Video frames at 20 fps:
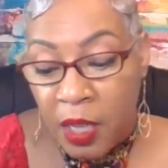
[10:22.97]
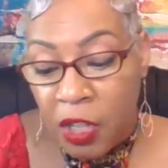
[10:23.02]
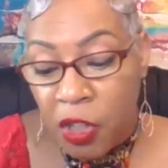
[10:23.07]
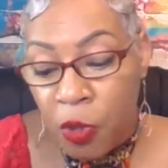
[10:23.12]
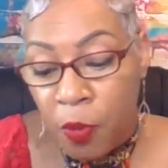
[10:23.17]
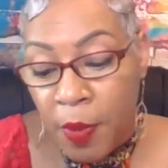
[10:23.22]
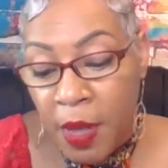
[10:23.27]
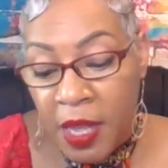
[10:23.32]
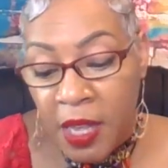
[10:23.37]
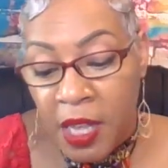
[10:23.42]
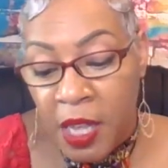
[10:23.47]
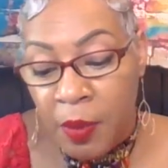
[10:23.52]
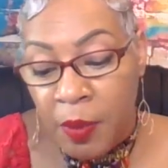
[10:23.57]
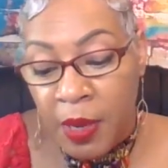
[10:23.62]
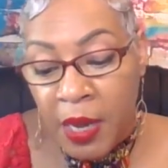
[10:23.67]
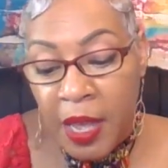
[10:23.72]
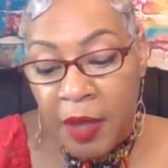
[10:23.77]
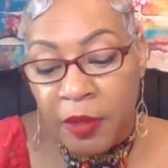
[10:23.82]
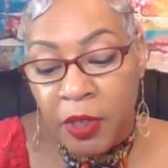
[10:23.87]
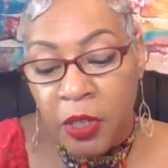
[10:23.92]
You may
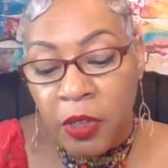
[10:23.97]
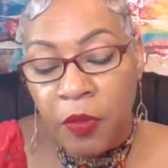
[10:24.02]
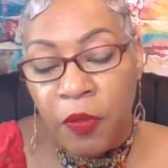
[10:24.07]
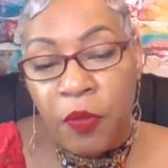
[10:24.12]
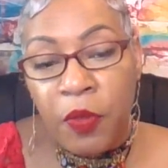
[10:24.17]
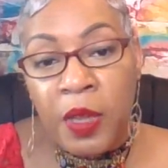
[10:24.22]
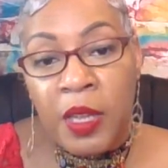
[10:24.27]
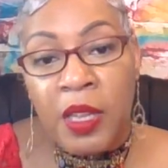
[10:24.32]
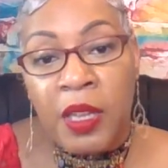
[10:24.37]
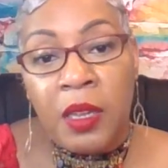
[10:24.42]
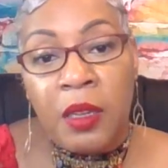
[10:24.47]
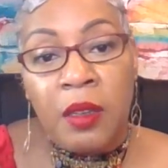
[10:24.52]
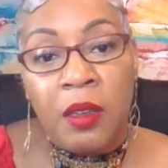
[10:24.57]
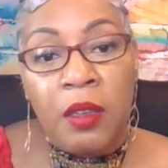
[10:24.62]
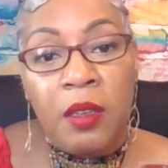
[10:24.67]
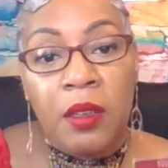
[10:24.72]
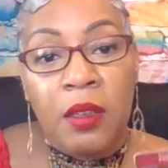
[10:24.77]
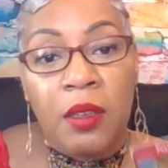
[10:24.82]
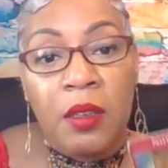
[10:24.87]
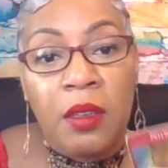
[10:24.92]
even have to defend,